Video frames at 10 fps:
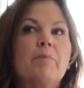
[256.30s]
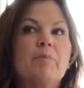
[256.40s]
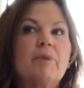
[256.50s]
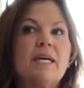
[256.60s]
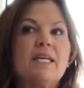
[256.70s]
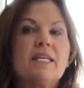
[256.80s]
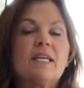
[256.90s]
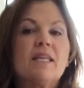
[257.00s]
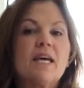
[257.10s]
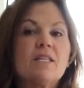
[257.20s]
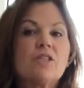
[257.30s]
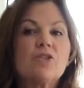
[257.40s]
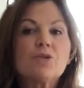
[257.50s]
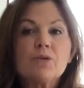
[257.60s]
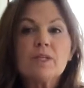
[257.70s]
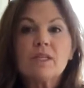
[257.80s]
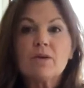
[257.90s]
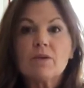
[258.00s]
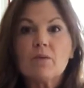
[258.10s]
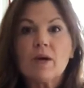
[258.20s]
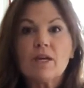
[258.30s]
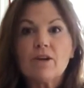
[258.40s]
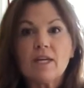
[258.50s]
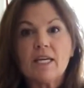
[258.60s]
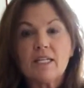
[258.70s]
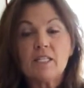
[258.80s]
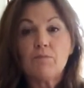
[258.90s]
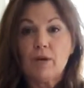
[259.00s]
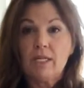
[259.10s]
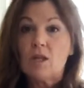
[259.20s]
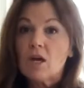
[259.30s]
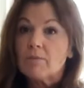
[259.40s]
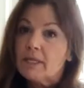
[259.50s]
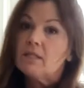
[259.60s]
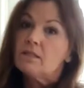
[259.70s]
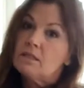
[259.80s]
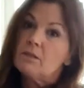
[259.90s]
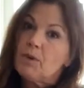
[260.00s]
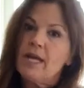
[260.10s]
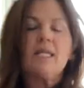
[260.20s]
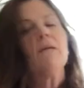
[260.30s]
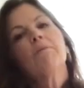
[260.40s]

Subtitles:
But that's truly the only way you're gonna get a sprayed look because it's sprayed.